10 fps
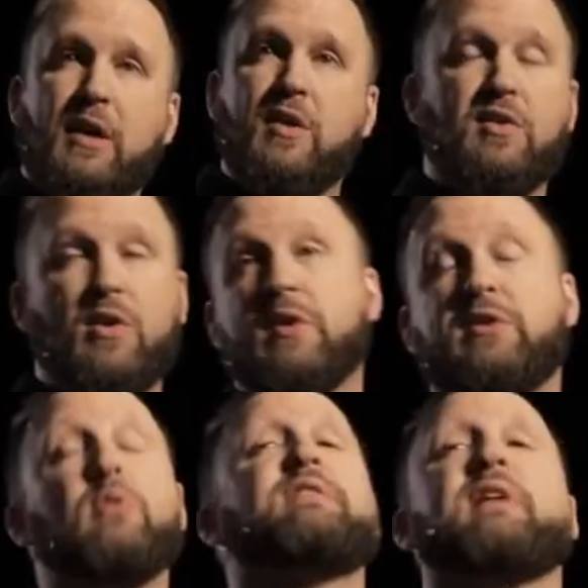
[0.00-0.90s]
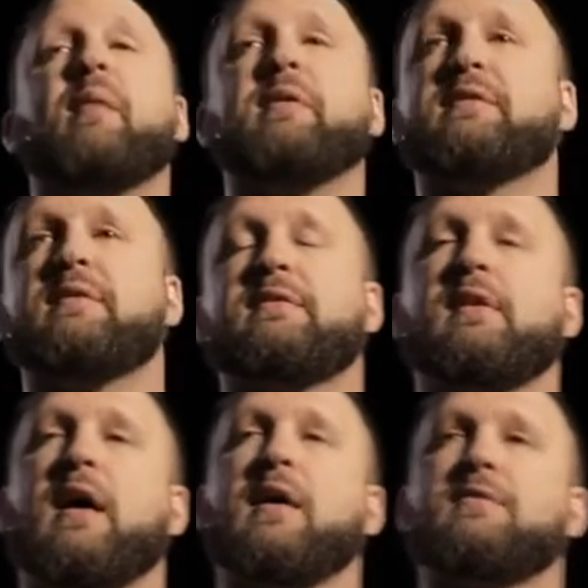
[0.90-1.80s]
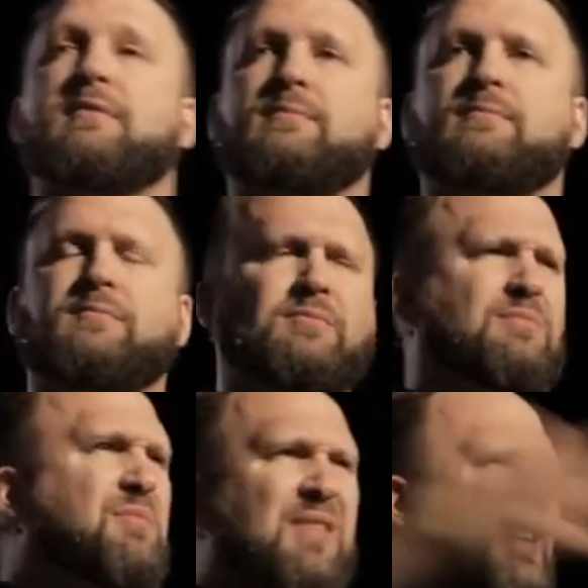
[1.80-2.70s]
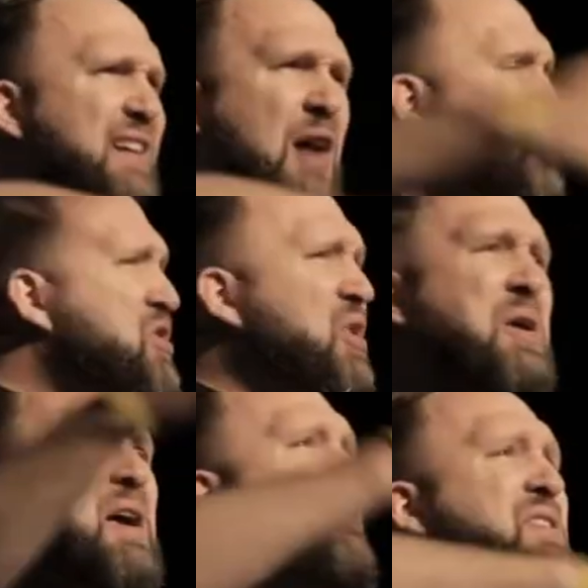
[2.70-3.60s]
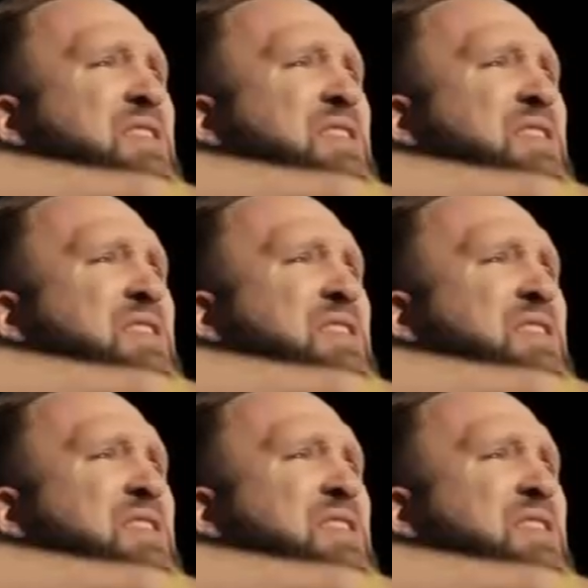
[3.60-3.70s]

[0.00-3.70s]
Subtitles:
there's only two assignments in this class. He said, I want you to learn everything